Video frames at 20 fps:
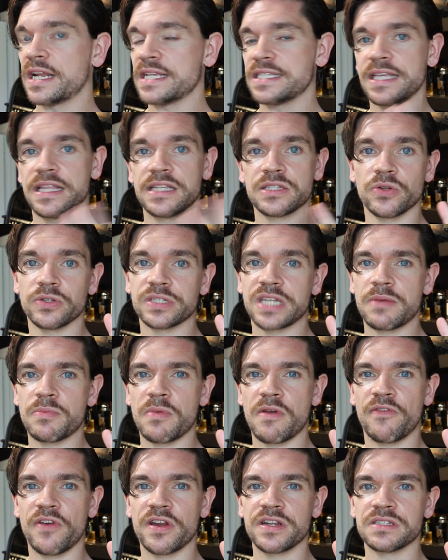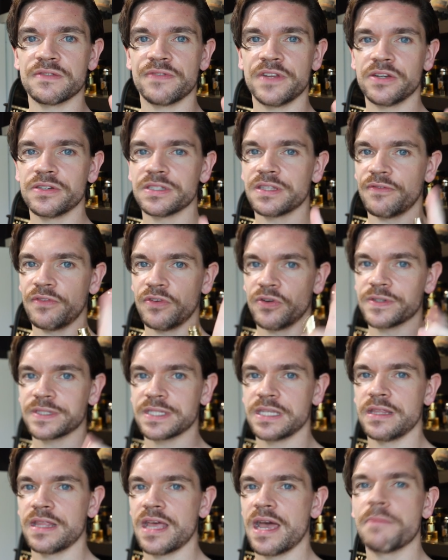and I say this all the time in my fragrance videos, if you've not
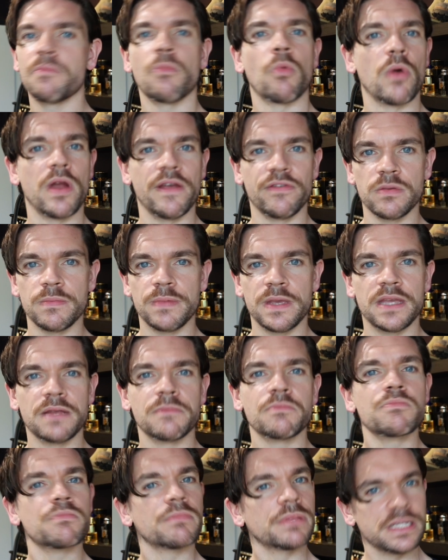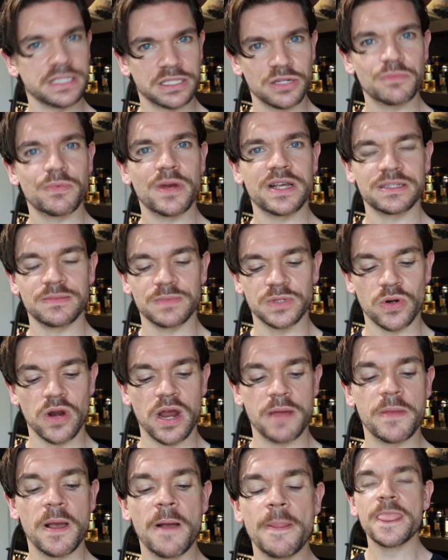seen them, where have you been? Please do press
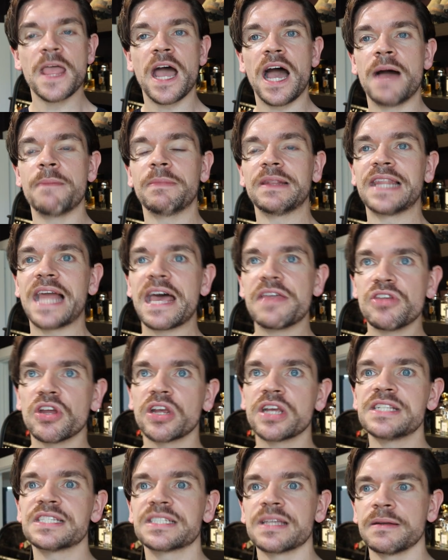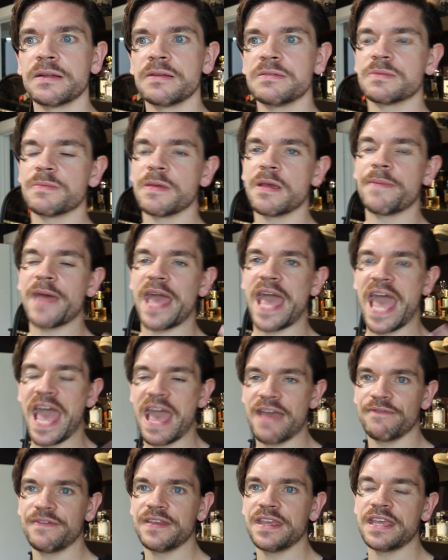subscribe. Leather can sometimes be a bit
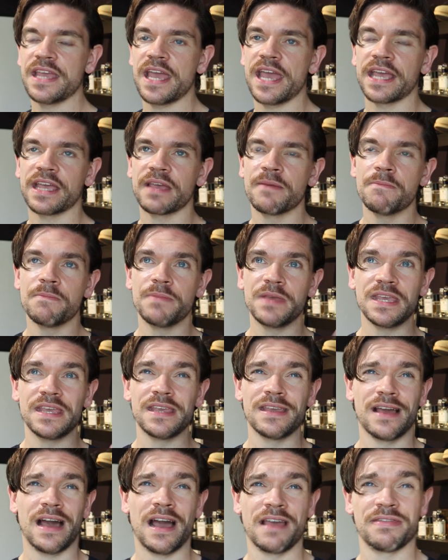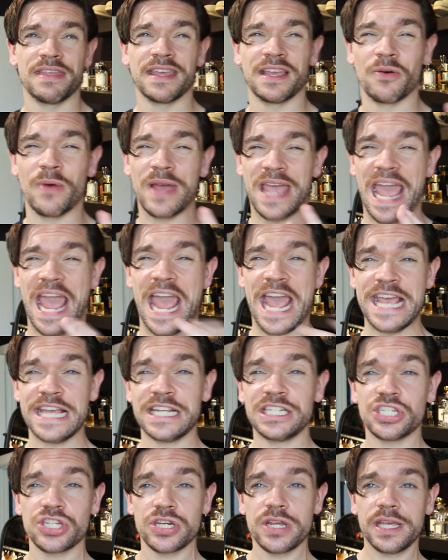heavy. It can be, I think, quite
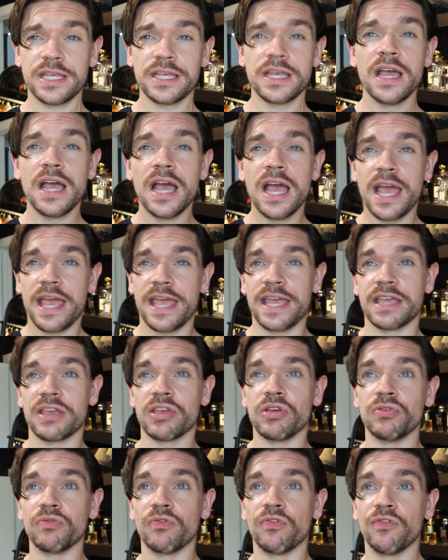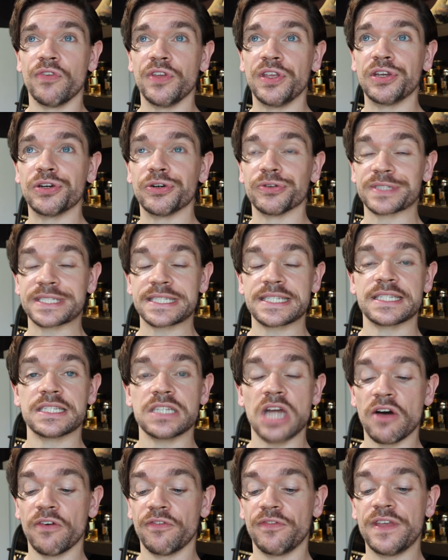aging. It can feel
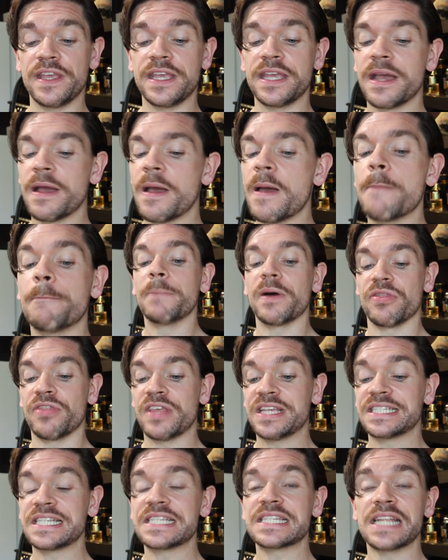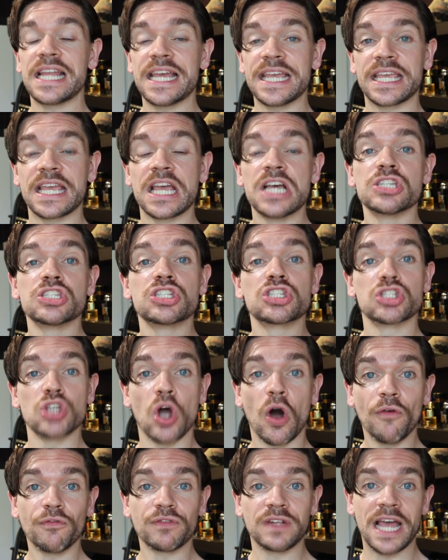stuffy, but this is like
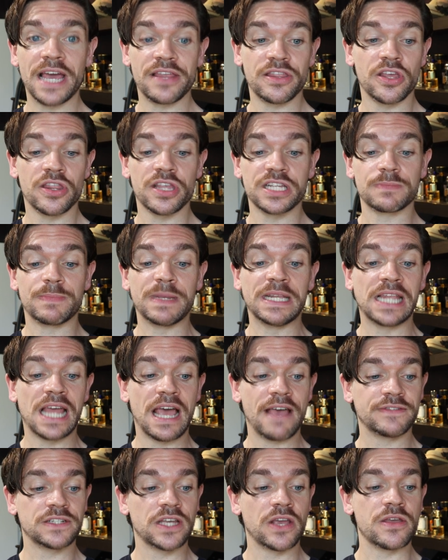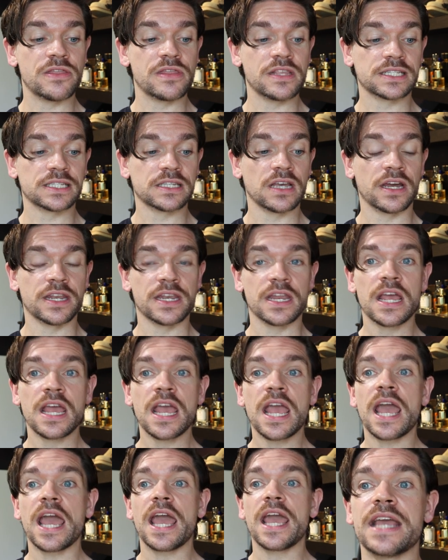soft leather that's been left out in the sun.
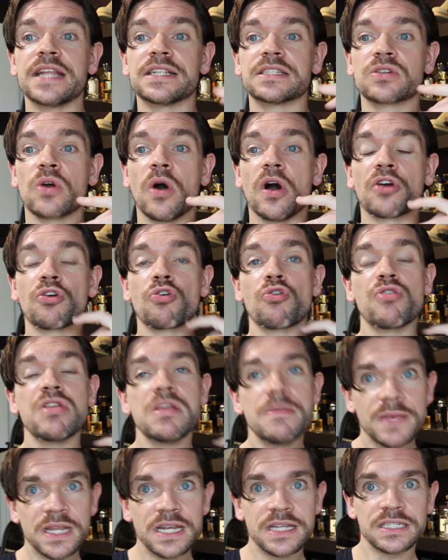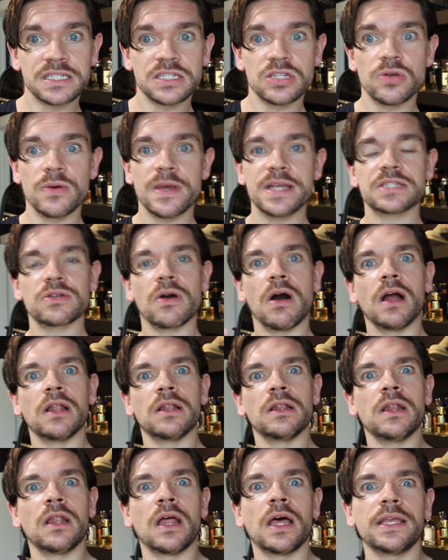It's got a creaminess to it. It's got a
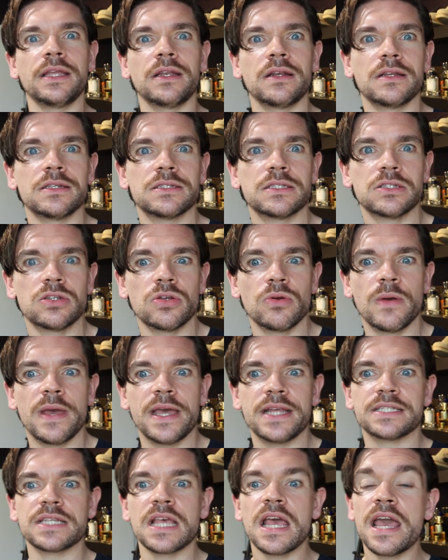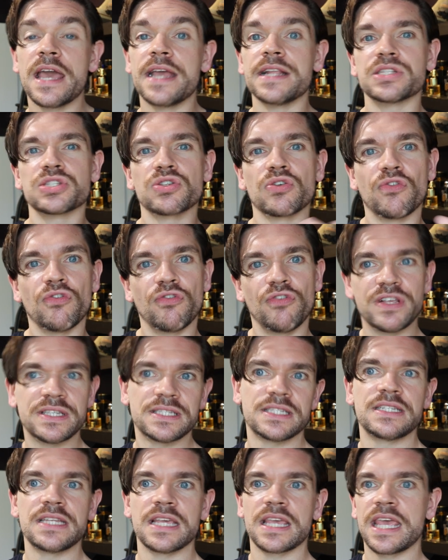lightness to it. It's
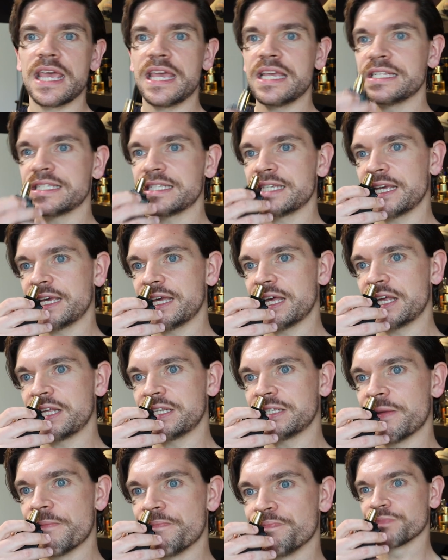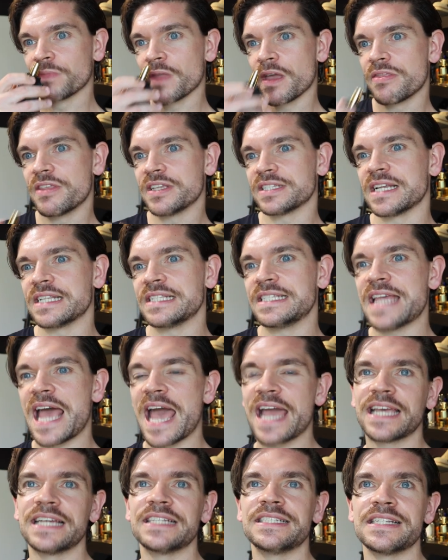sophisticated. There's a
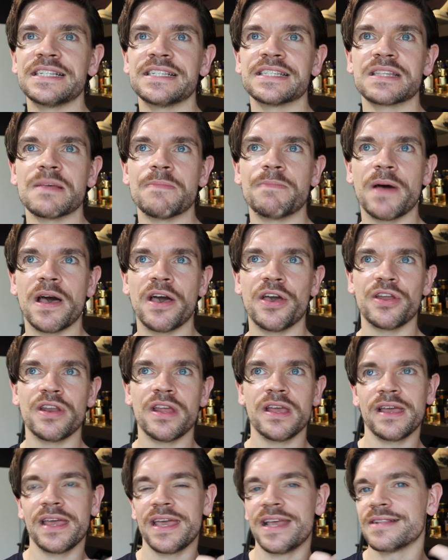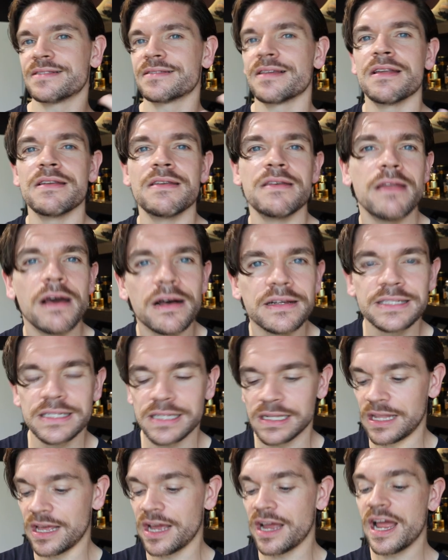decadence about it. It's a
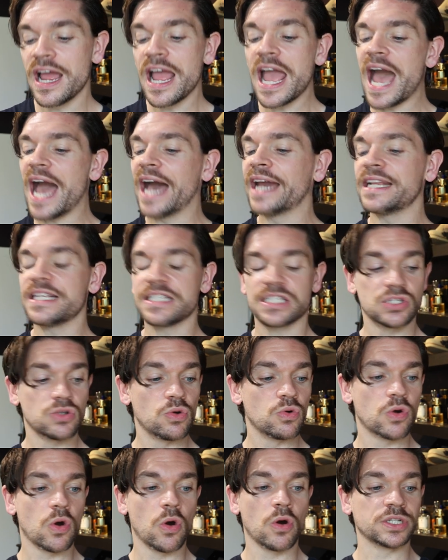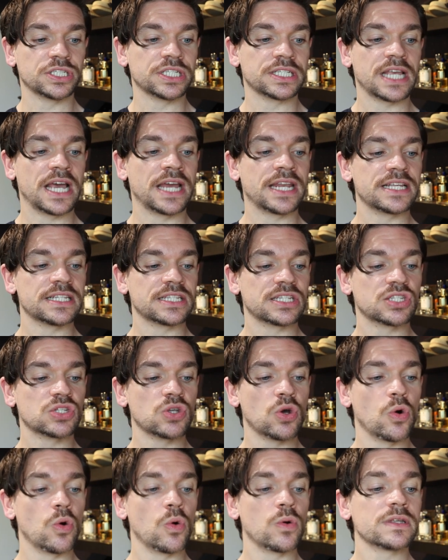nuzzler, and it's so gorgeous, and it's
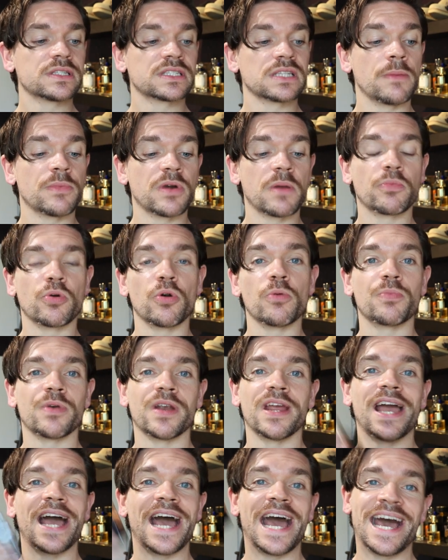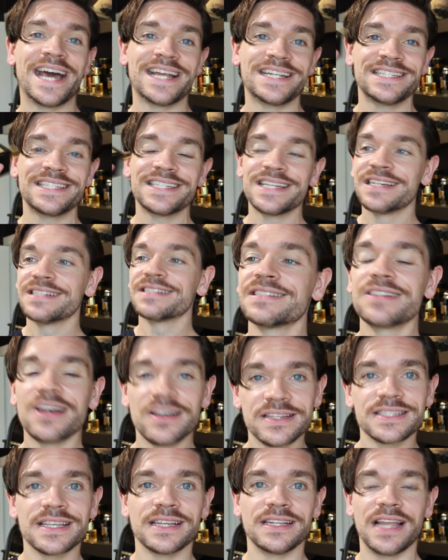so summer appropriate. And
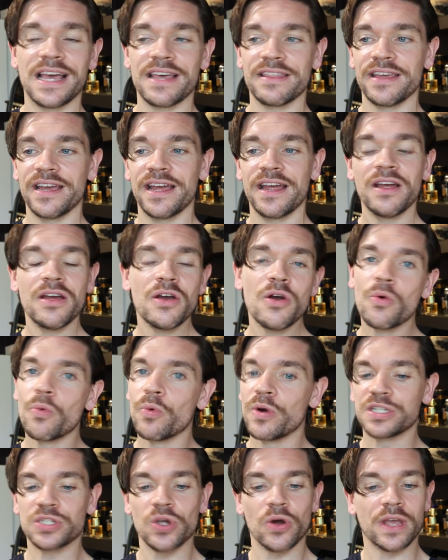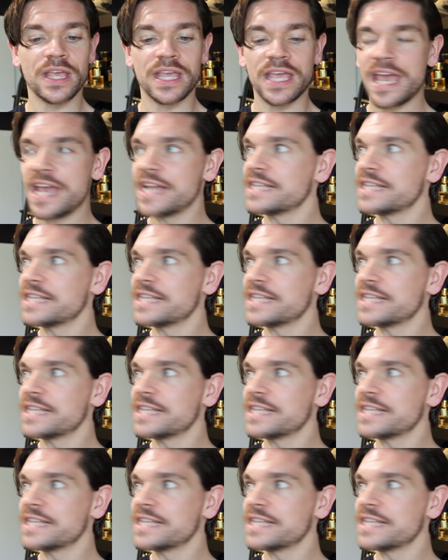Tuscan leather, we're talking